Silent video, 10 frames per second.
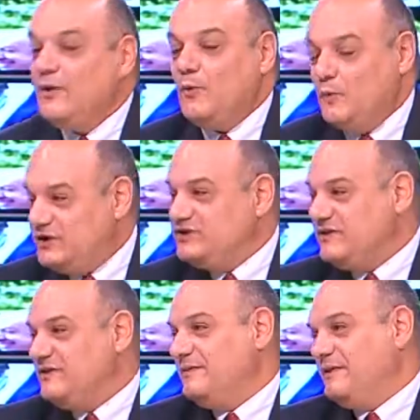which
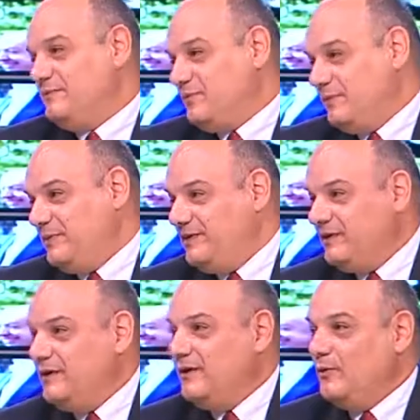is the best
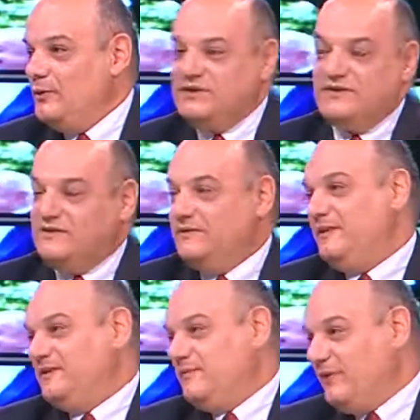property, which is the
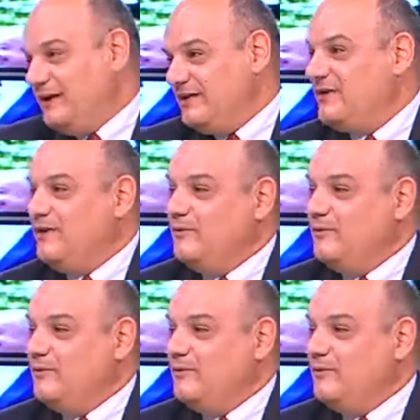best price,